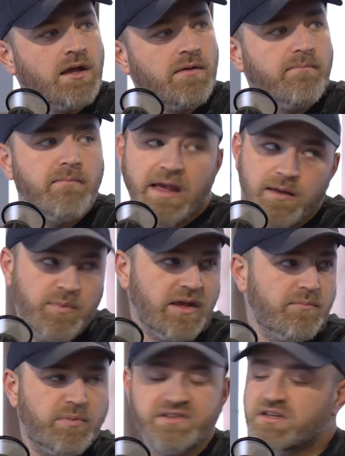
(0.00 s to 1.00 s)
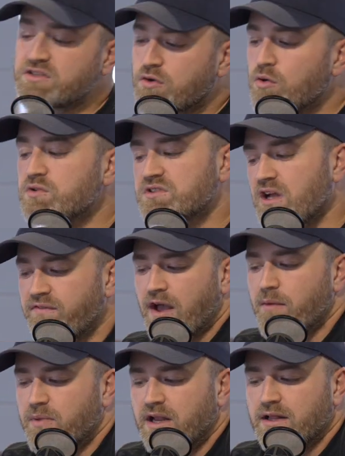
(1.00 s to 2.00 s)
Maybe. But there's cool stuff
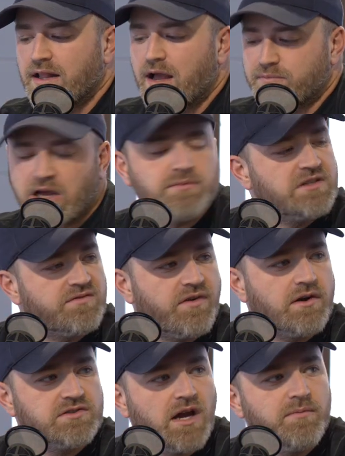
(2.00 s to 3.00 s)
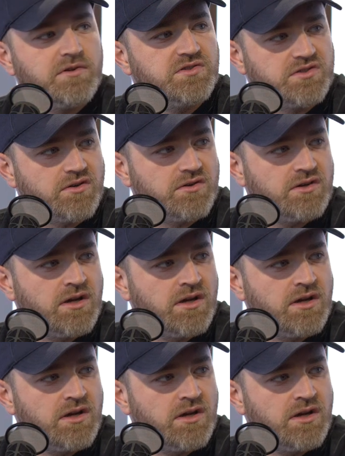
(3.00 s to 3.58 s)
happening in laptops as far as I'm concerned.